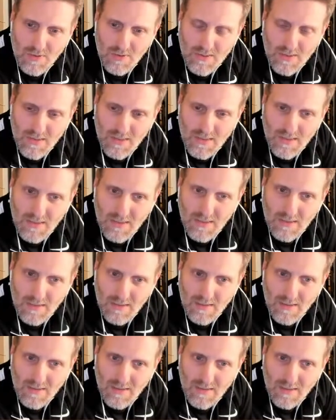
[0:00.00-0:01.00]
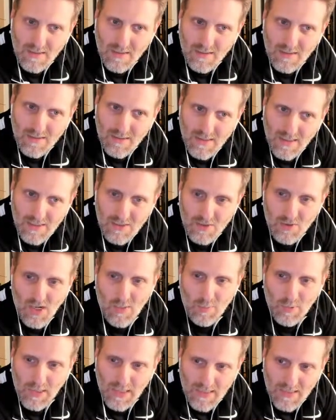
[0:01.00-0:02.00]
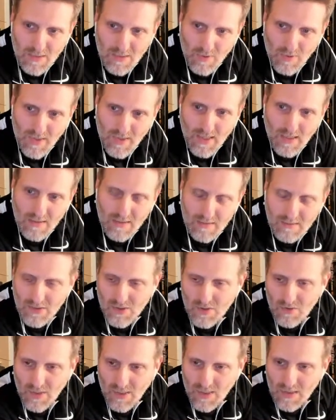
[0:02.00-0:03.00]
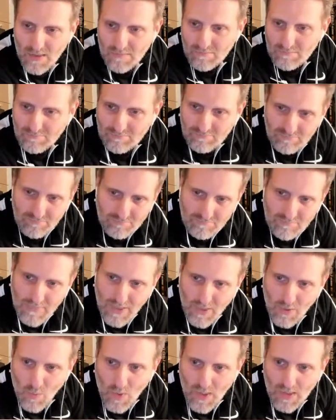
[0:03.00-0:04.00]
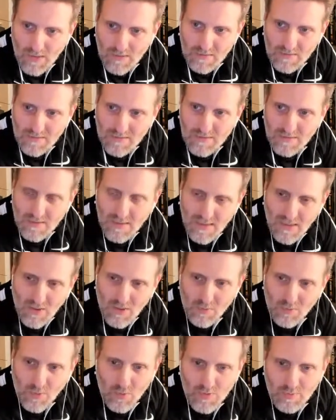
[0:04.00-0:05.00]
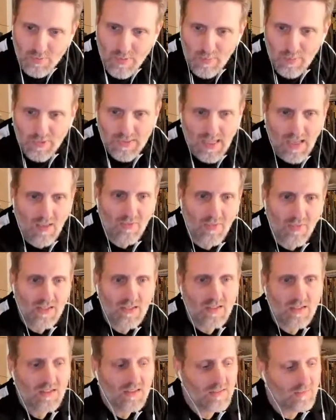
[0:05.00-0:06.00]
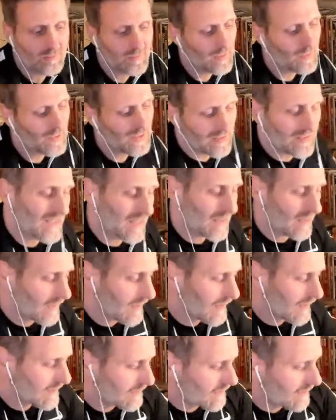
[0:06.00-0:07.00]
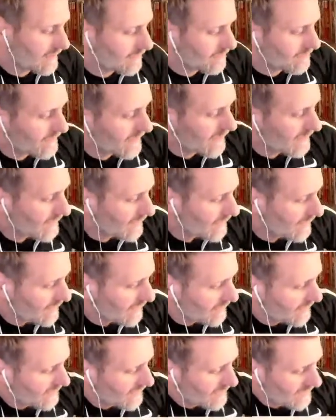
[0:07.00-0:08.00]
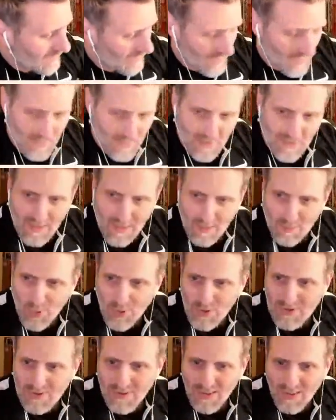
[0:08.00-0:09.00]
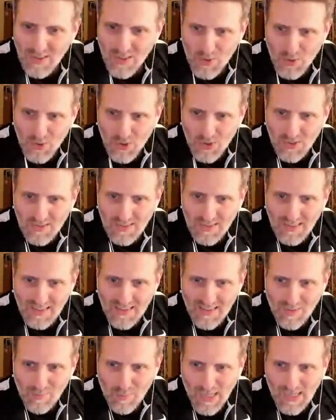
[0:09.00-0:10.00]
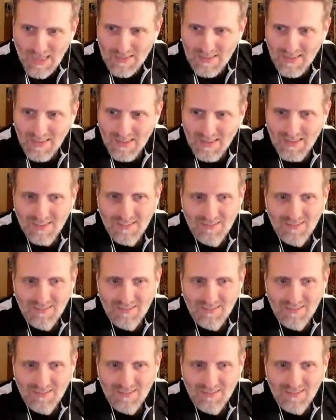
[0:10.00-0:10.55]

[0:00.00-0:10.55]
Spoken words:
extrapolating with that, you get like wells, and he throws people down there. Maybe he interrogates them. It puts the lotion in the basket,